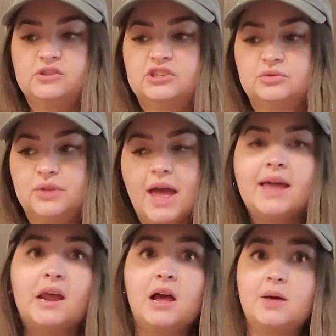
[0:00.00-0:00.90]
to
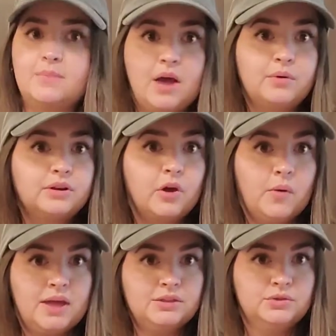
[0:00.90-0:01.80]
that, I would go
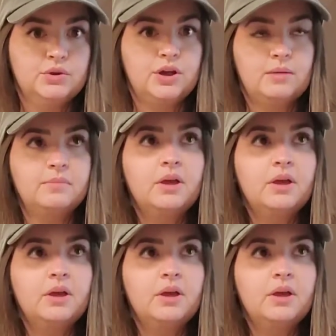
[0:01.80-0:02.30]
ahead and look up